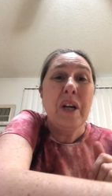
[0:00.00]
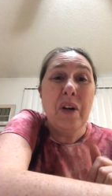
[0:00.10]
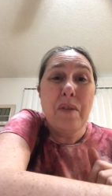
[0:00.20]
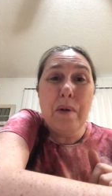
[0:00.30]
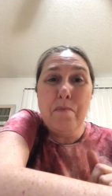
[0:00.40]
you can
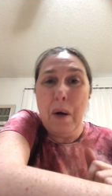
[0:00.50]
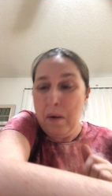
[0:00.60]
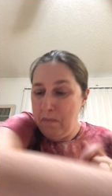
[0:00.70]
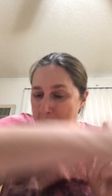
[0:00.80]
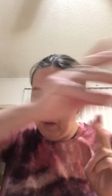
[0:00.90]
always put
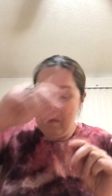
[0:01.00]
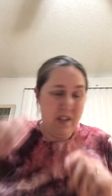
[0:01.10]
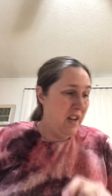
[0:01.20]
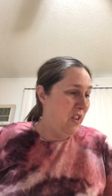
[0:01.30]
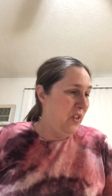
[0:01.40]
pom-poms
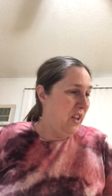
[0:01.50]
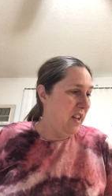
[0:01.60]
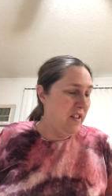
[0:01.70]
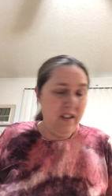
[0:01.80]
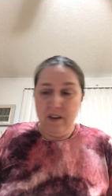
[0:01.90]
and other
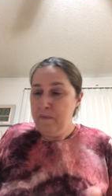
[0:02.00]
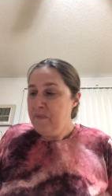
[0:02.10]
things in there.